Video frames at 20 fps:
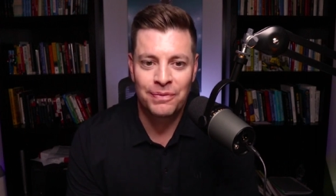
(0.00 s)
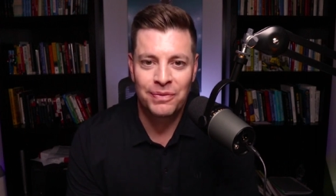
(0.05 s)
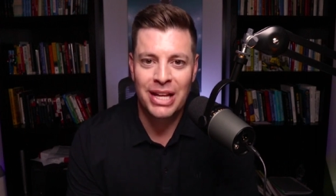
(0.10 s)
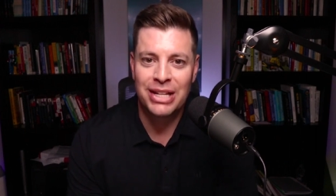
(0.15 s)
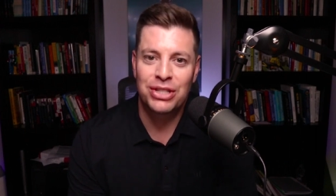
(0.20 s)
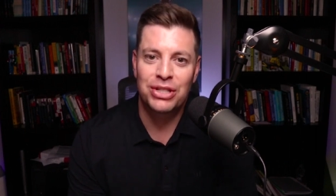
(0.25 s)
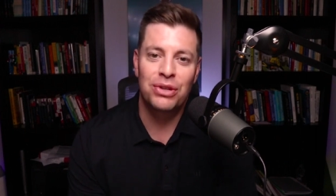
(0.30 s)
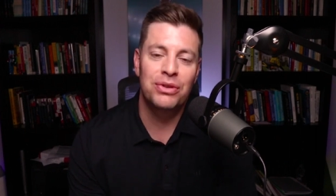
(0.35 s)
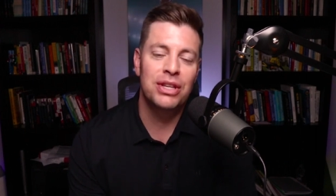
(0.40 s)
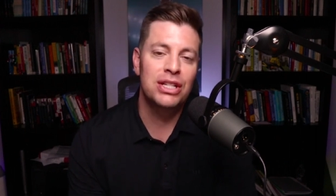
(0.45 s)

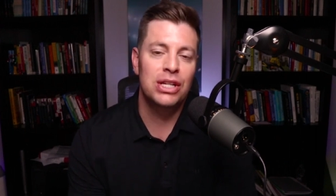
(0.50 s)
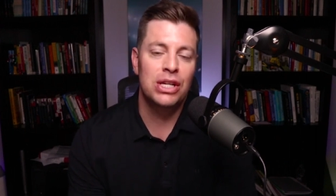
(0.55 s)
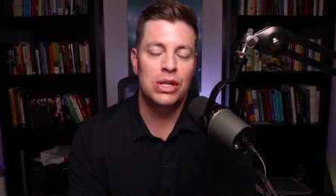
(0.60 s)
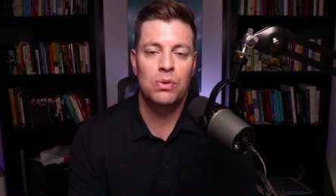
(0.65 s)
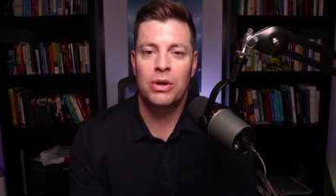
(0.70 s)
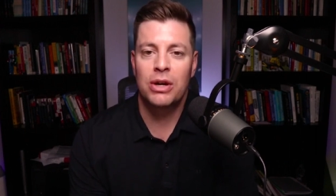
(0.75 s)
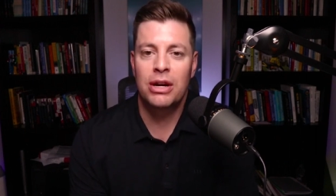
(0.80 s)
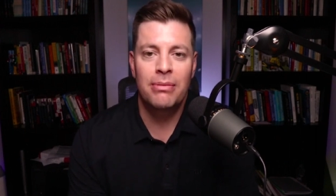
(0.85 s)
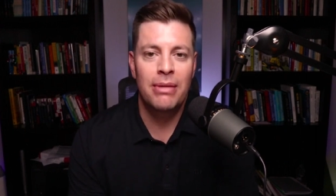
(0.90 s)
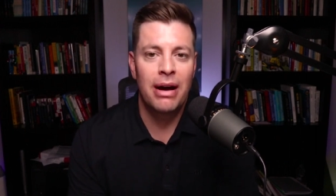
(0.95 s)
And so this is
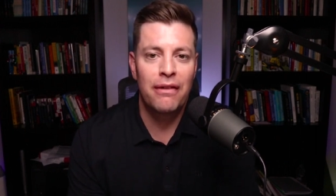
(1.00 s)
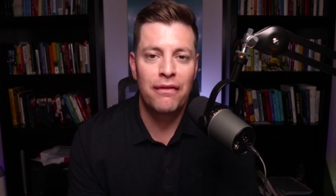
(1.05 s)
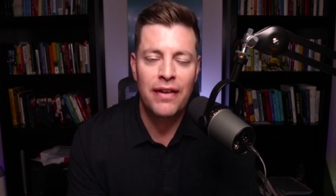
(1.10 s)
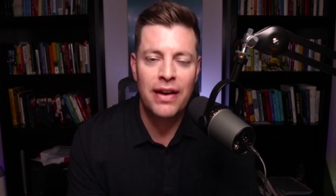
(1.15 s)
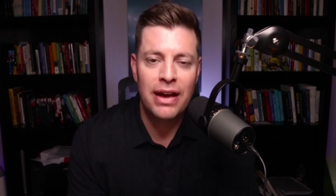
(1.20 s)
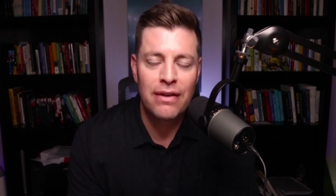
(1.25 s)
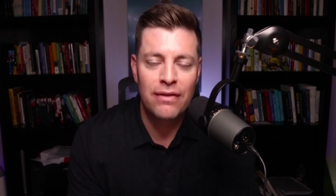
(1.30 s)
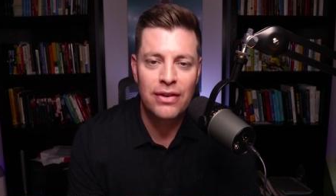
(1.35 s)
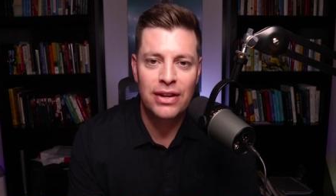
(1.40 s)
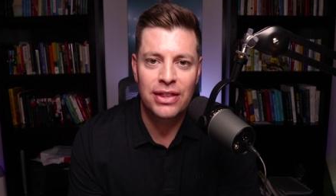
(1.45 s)
one of my
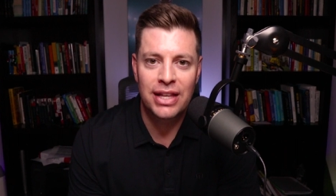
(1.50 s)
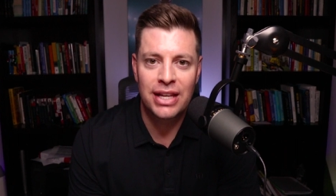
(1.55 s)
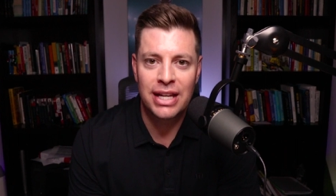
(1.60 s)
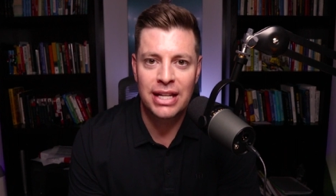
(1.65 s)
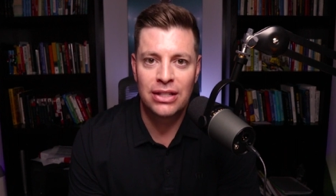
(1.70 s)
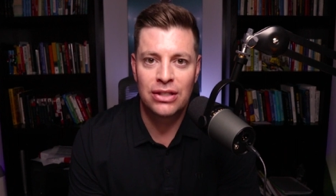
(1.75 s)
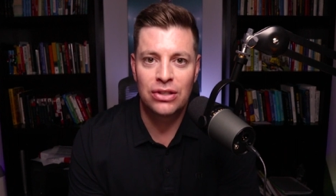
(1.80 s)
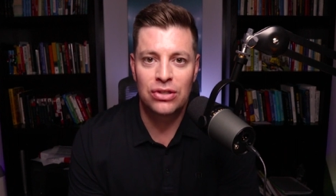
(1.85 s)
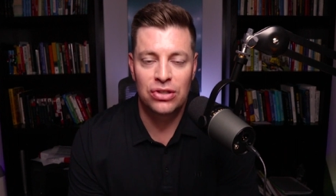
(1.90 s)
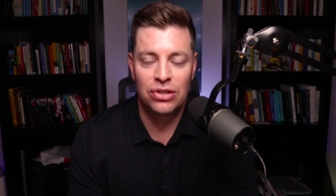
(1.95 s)
favorite things